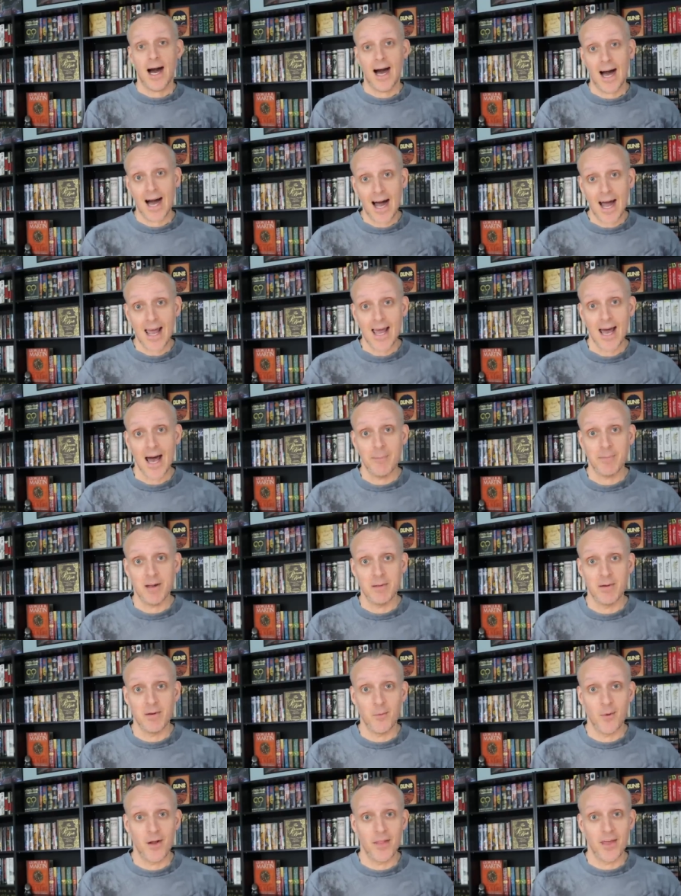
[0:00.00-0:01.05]
I happen to
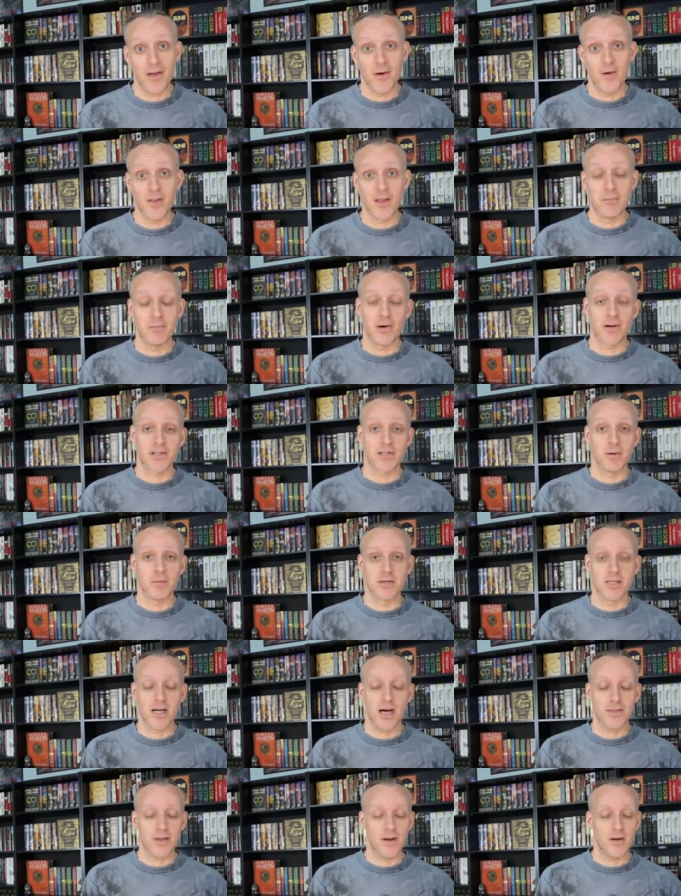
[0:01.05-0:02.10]
be one of the only
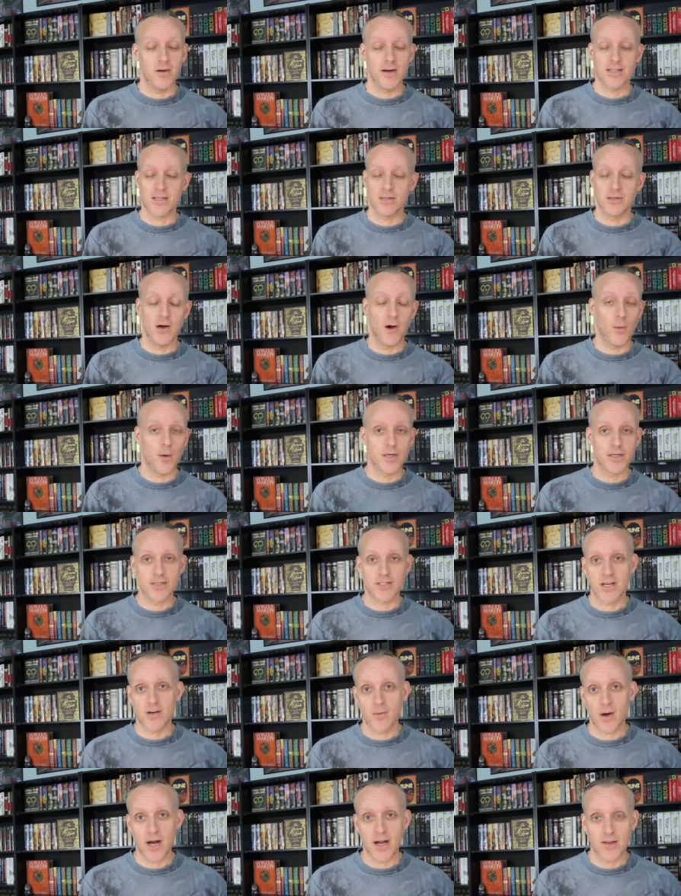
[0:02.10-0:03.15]
booktubers out there who has no
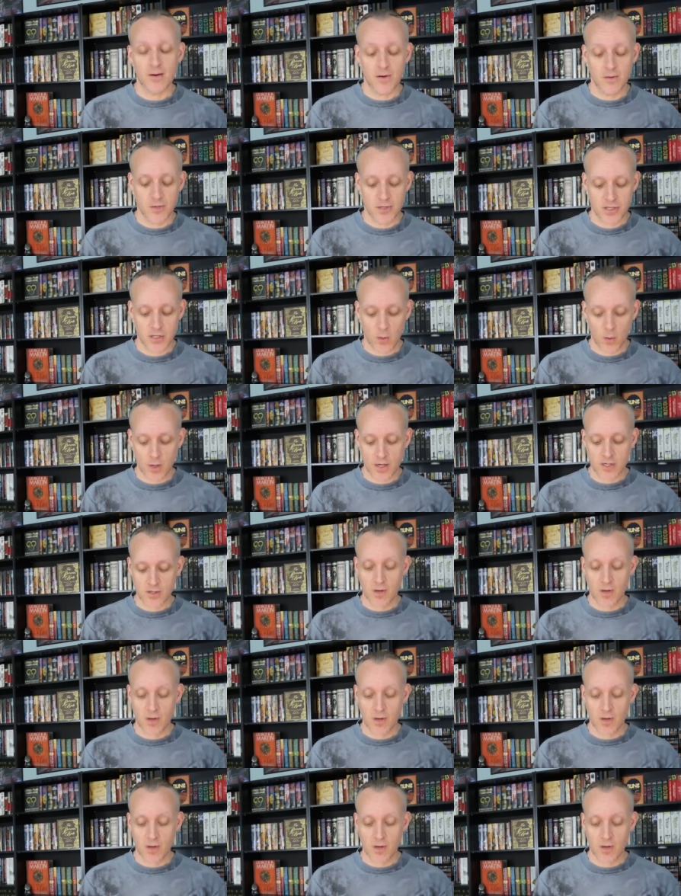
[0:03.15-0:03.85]
interest in writing their own story,